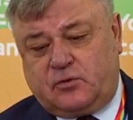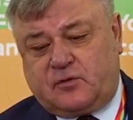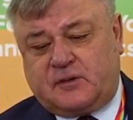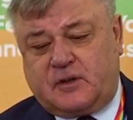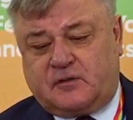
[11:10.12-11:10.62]

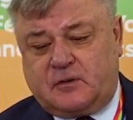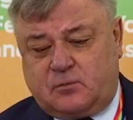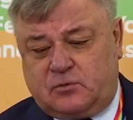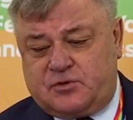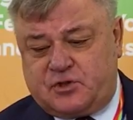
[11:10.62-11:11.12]
we plan
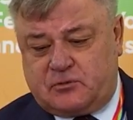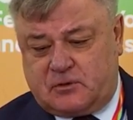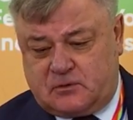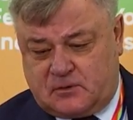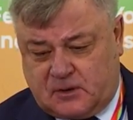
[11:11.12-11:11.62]
on
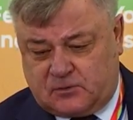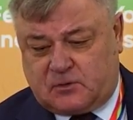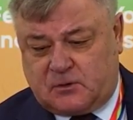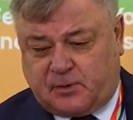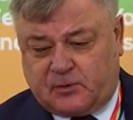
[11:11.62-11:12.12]
enhancing
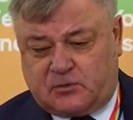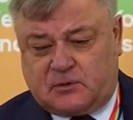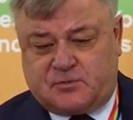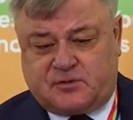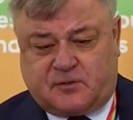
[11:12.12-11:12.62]
those
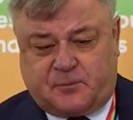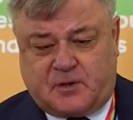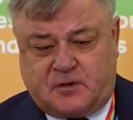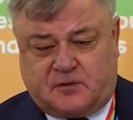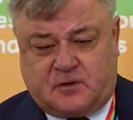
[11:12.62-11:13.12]
achievements,
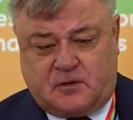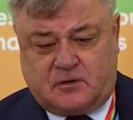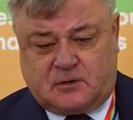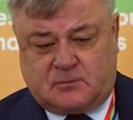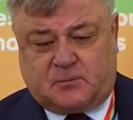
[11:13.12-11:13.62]
and
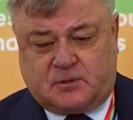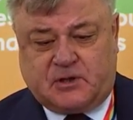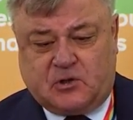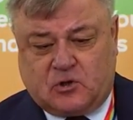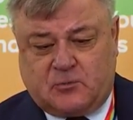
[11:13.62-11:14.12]

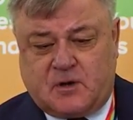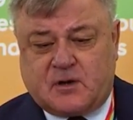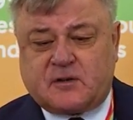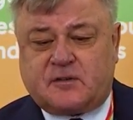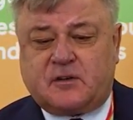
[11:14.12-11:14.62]

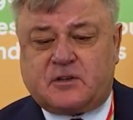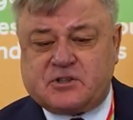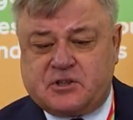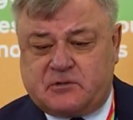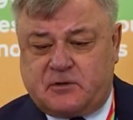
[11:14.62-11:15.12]

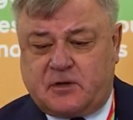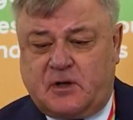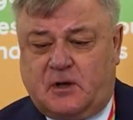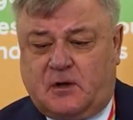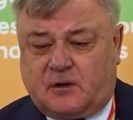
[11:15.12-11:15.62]
this
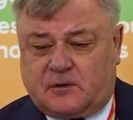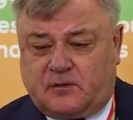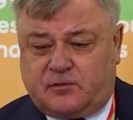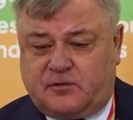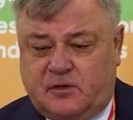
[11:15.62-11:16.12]
is something
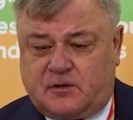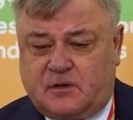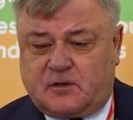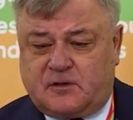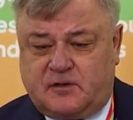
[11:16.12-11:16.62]
that we're going to
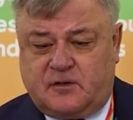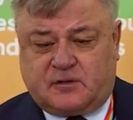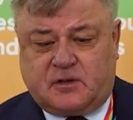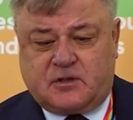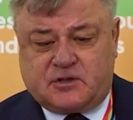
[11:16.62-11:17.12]
be
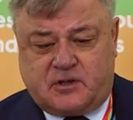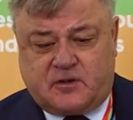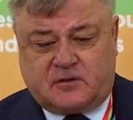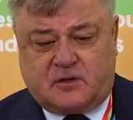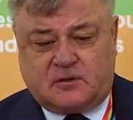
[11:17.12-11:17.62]
propagated to
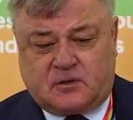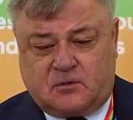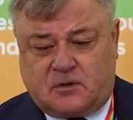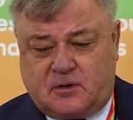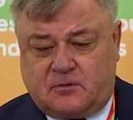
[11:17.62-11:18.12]
the
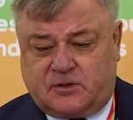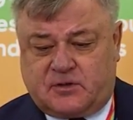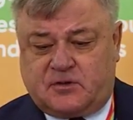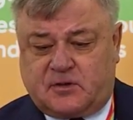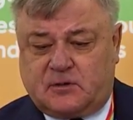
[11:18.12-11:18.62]
entire
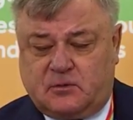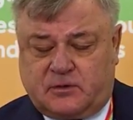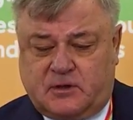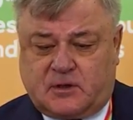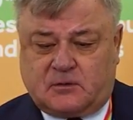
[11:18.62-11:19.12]
network of
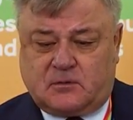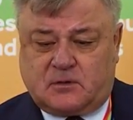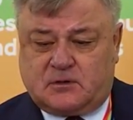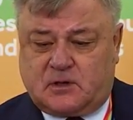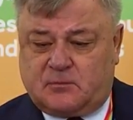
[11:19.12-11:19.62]
the
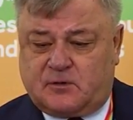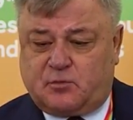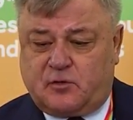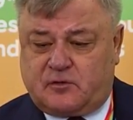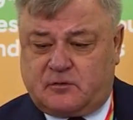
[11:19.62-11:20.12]
Russian
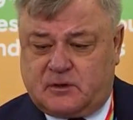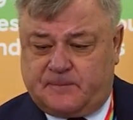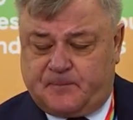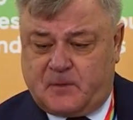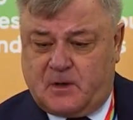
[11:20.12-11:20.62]

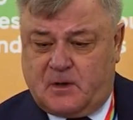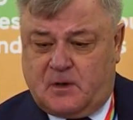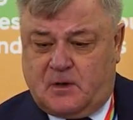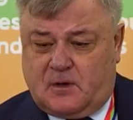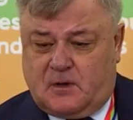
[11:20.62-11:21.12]
railroads,
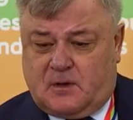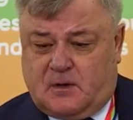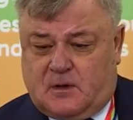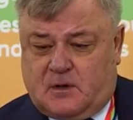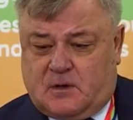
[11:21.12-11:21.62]
using those
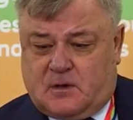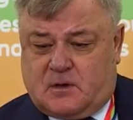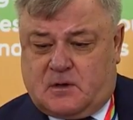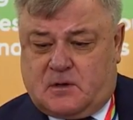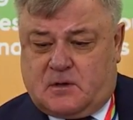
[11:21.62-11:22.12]
technologies that
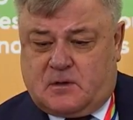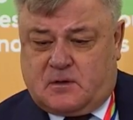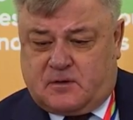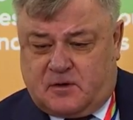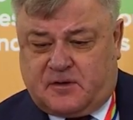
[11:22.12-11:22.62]
we've
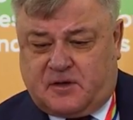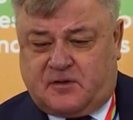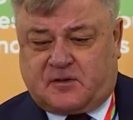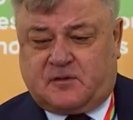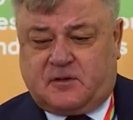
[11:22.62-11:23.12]

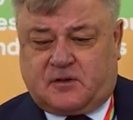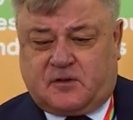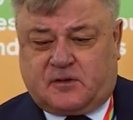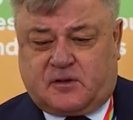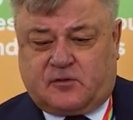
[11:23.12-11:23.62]
pioneered there.